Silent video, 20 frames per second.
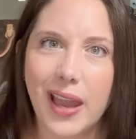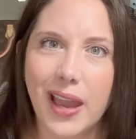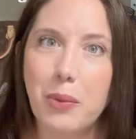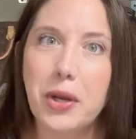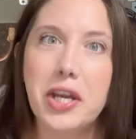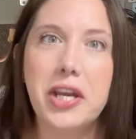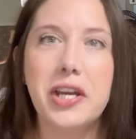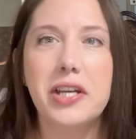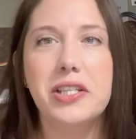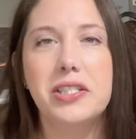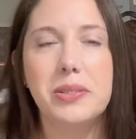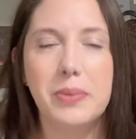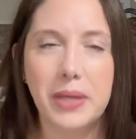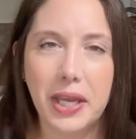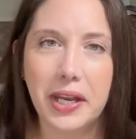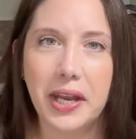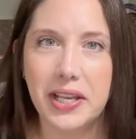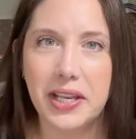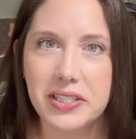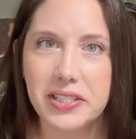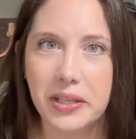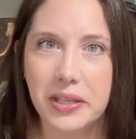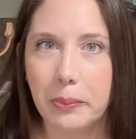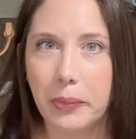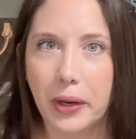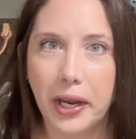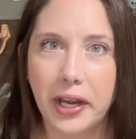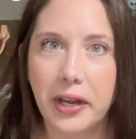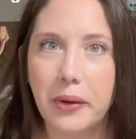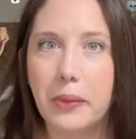I wanted it to be a nice
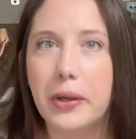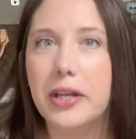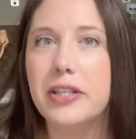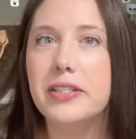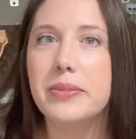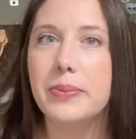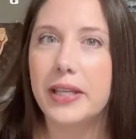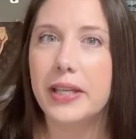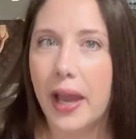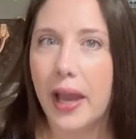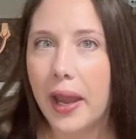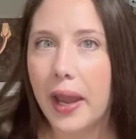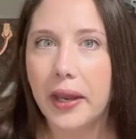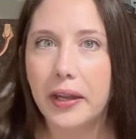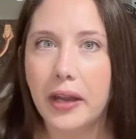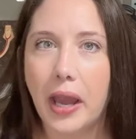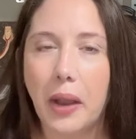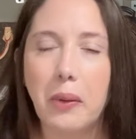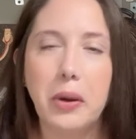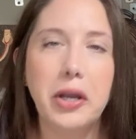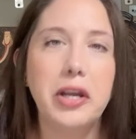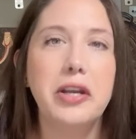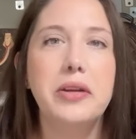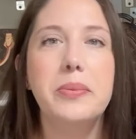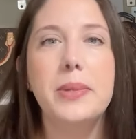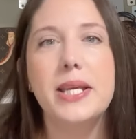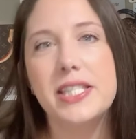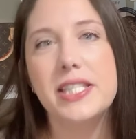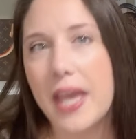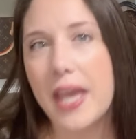number. I didn't want it to be 9. I wanted it to
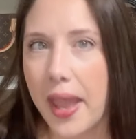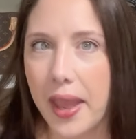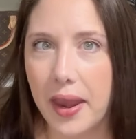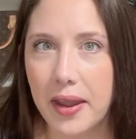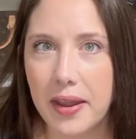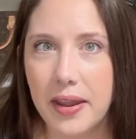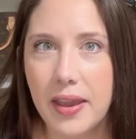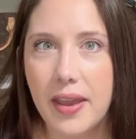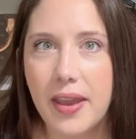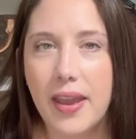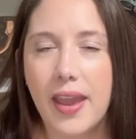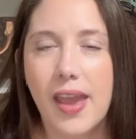be 10.